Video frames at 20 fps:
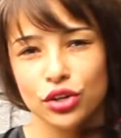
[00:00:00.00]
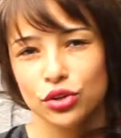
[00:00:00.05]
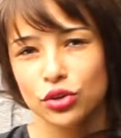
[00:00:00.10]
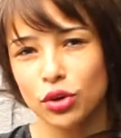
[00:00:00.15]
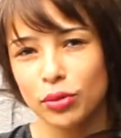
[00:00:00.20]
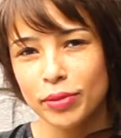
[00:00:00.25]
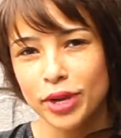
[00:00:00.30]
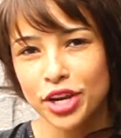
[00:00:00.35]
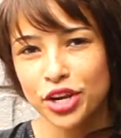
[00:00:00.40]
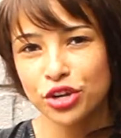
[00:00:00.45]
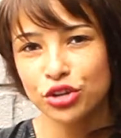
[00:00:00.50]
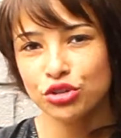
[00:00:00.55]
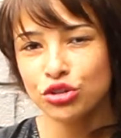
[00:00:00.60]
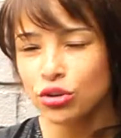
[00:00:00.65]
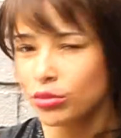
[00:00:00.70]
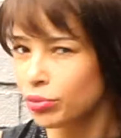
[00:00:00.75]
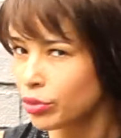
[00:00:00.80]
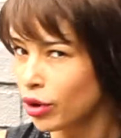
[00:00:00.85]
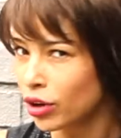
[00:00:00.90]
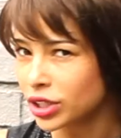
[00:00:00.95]
Normally you do
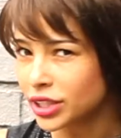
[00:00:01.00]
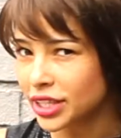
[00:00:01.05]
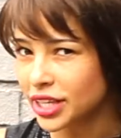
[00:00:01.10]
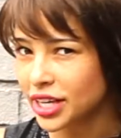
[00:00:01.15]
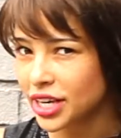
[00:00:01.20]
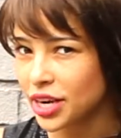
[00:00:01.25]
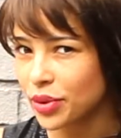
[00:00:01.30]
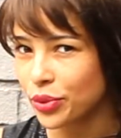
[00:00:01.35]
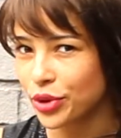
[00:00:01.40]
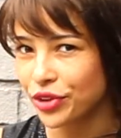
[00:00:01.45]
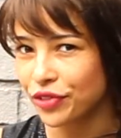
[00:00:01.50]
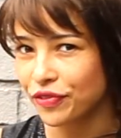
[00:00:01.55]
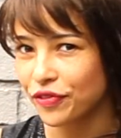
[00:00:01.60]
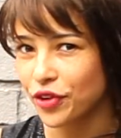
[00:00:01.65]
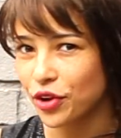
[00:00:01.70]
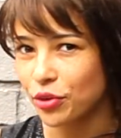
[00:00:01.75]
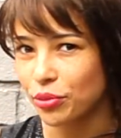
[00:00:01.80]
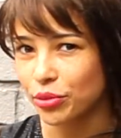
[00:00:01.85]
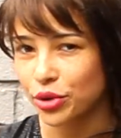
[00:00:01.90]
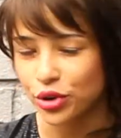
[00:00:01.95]
a martini with
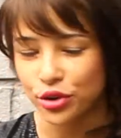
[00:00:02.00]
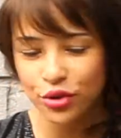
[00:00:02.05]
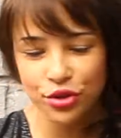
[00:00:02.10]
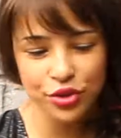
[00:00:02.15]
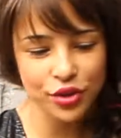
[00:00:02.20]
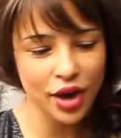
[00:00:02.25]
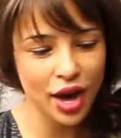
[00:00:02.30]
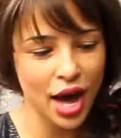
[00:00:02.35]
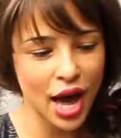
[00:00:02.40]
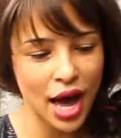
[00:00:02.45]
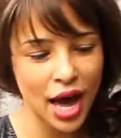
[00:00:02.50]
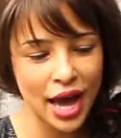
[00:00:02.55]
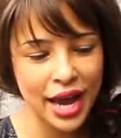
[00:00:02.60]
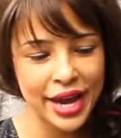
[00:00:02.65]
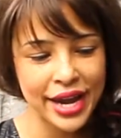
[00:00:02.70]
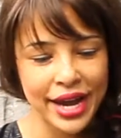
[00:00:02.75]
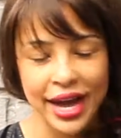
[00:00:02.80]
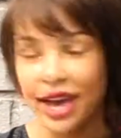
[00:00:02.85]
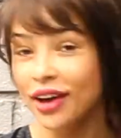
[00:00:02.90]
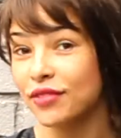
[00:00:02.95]
vermouth. I
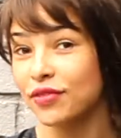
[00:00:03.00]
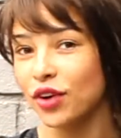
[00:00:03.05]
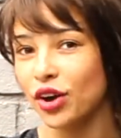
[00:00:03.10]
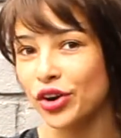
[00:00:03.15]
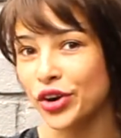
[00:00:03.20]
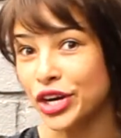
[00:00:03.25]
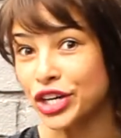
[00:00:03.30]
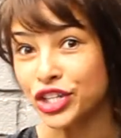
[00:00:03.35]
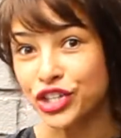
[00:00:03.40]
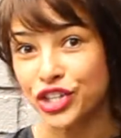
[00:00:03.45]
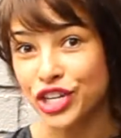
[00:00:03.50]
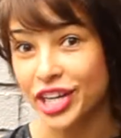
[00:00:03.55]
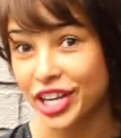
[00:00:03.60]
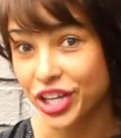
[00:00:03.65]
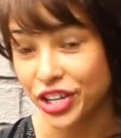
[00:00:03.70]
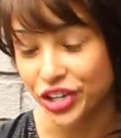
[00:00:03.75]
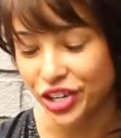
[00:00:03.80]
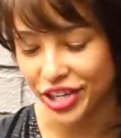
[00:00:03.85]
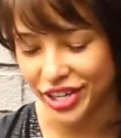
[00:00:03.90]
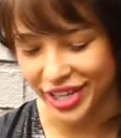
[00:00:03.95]
have orange
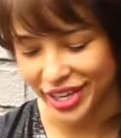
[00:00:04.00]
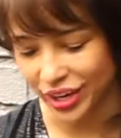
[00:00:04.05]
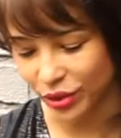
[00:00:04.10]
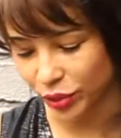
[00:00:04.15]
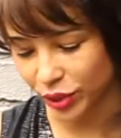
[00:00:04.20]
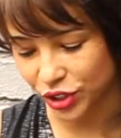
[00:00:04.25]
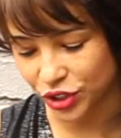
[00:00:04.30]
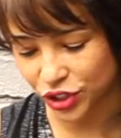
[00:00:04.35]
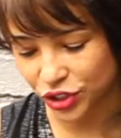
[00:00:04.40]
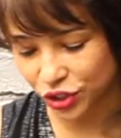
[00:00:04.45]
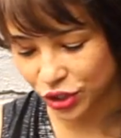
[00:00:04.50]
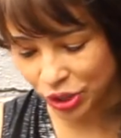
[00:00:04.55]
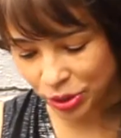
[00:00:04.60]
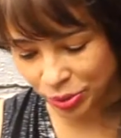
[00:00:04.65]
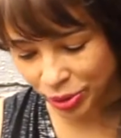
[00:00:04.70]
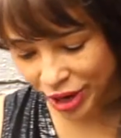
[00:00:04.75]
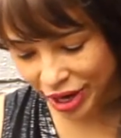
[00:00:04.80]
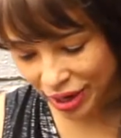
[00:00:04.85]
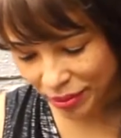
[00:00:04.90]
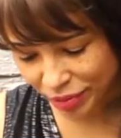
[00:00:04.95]
liqueur here, which is going to
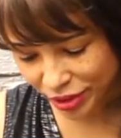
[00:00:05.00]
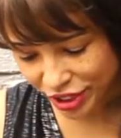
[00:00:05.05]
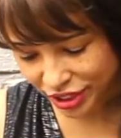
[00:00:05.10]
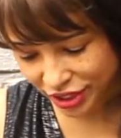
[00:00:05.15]
bring up the